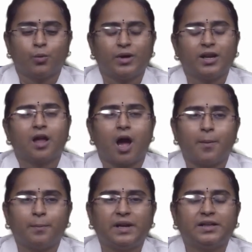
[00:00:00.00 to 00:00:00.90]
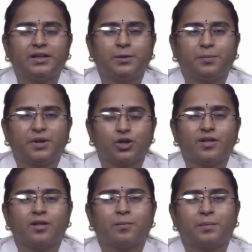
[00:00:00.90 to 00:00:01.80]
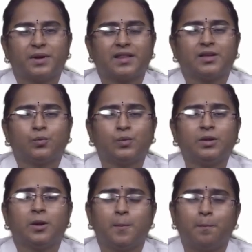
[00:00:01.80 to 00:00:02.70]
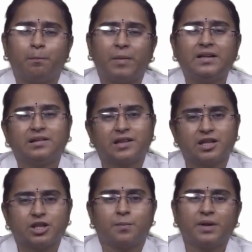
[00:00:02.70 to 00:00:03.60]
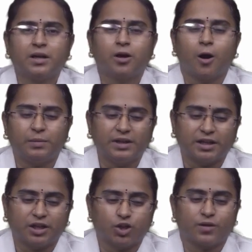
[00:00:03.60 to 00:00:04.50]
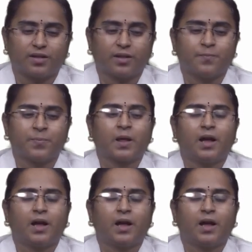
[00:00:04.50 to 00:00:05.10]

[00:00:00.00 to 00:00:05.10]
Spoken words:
whereas ambulatory patients present with mild systemic complications.